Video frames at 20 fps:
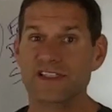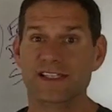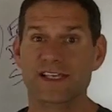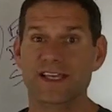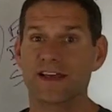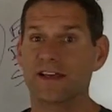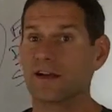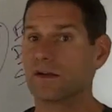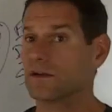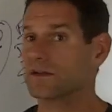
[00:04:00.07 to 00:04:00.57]

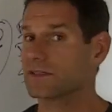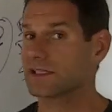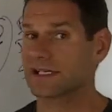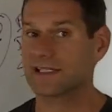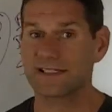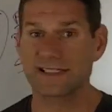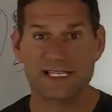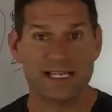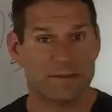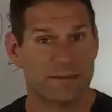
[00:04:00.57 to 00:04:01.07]
skills, they
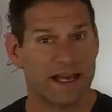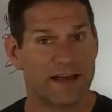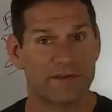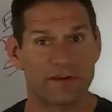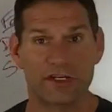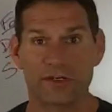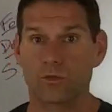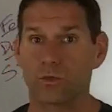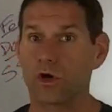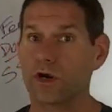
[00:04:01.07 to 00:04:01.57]
seem to
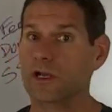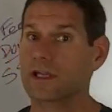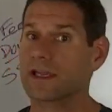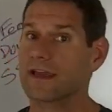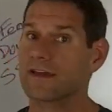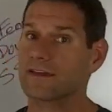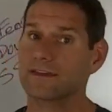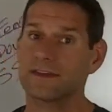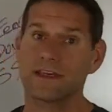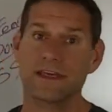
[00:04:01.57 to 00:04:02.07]
have good work
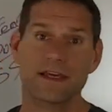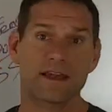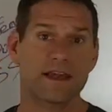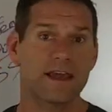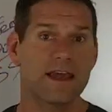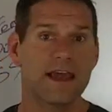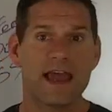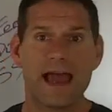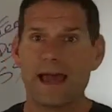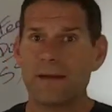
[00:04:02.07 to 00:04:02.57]

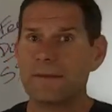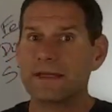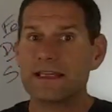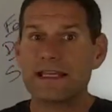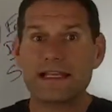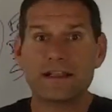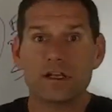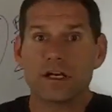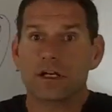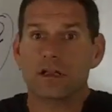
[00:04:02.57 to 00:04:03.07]
ethic. I mean,
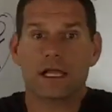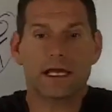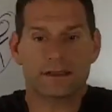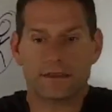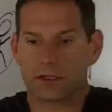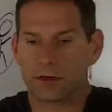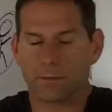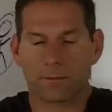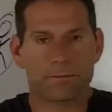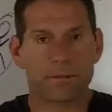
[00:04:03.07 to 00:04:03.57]
they look
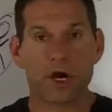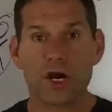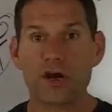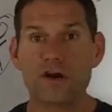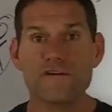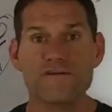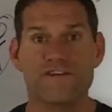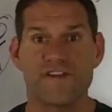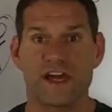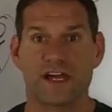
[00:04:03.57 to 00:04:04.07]
like they're
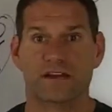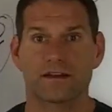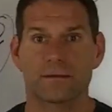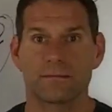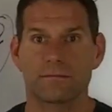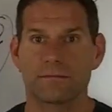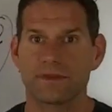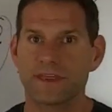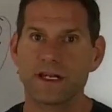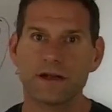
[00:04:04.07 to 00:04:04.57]
perfect,
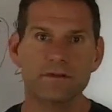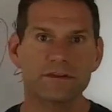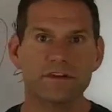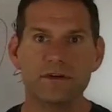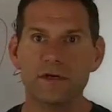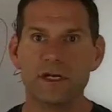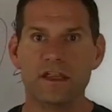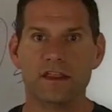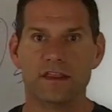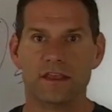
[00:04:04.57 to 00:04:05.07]
but they don't
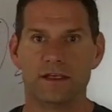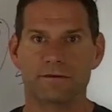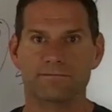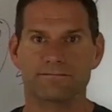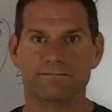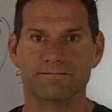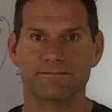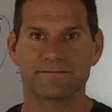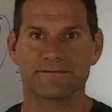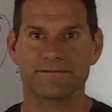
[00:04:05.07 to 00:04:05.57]
do anything.
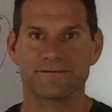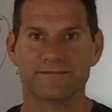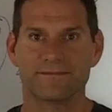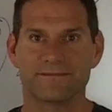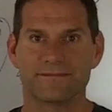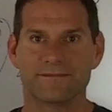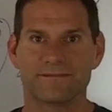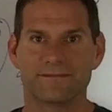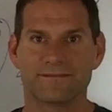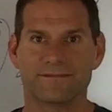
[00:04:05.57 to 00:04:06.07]

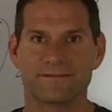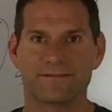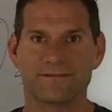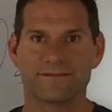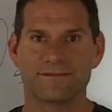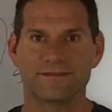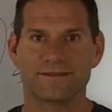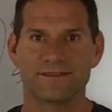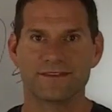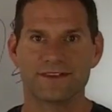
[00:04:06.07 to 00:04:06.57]

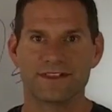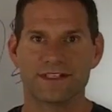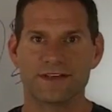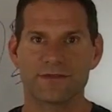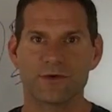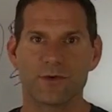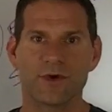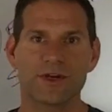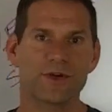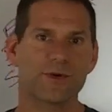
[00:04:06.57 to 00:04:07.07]
You
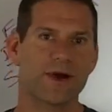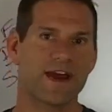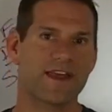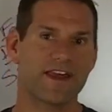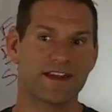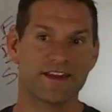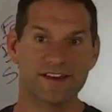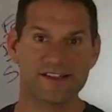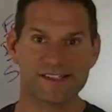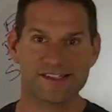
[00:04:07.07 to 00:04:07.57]
ever wonder why
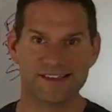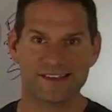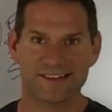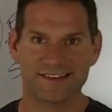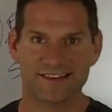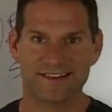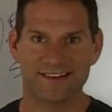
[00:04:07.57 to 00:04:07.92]
that is?